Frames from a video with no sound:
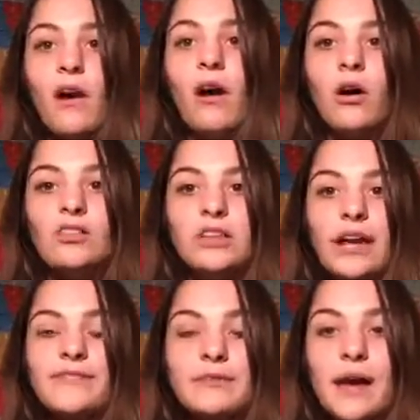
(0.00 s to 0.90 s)
All
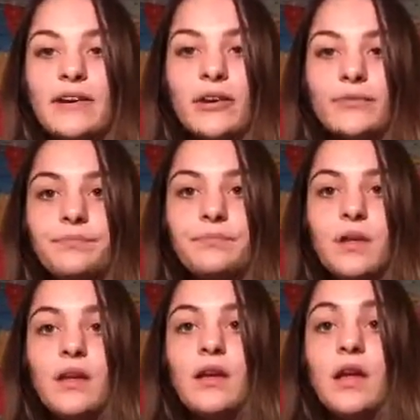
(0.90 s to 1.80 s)
lives matter.
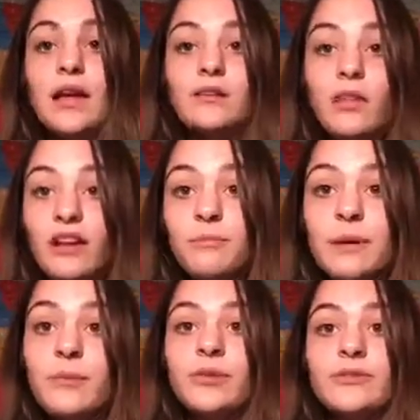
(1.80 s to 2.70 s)
And a lot of
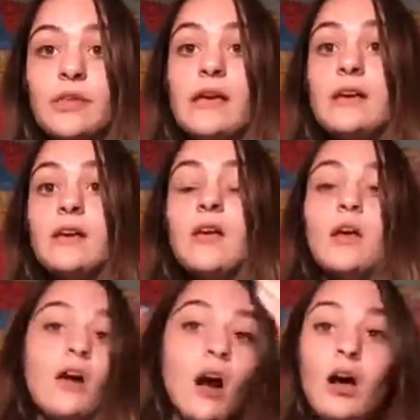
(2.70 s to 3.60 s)
people are saying,
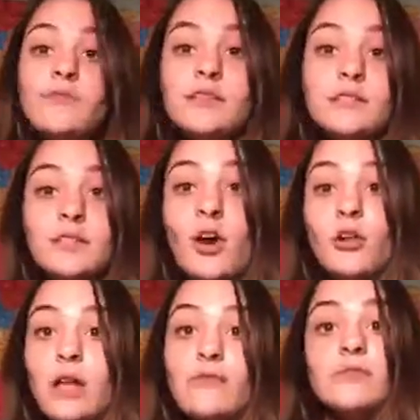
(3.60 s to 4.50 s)
obviously
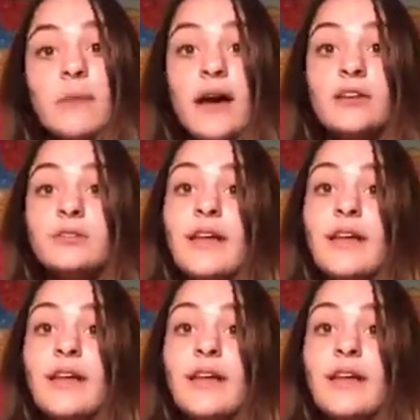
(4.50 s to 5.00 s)
all lives matter.